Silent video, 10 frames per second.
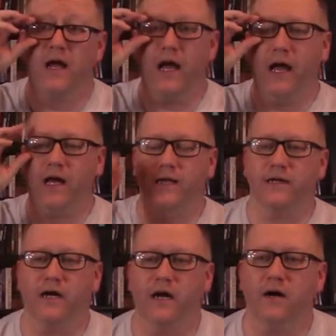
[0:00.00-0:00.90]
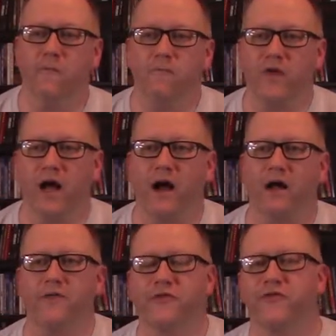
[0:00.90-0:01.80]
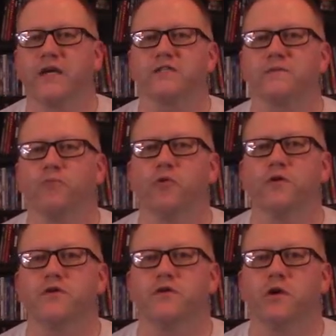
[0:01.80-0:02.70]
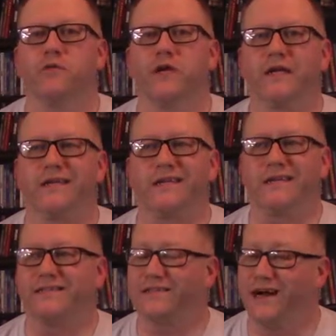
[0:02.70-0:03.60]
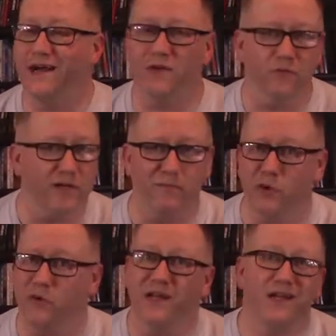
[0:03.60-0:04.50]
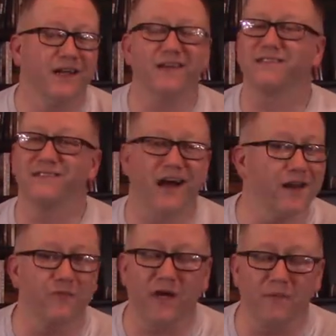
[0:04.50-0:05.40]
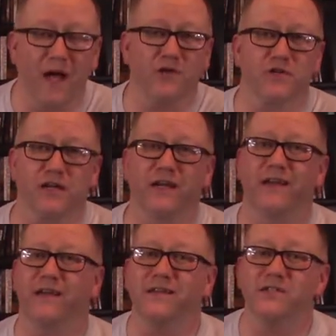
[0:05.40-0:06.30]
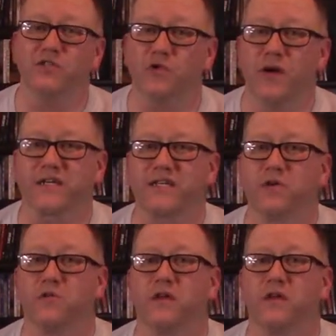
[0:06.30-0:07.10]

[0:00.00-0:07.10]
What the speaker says: And I think it's important to note that it is not a reboot. It is not a reimagining. It is a direct sequel.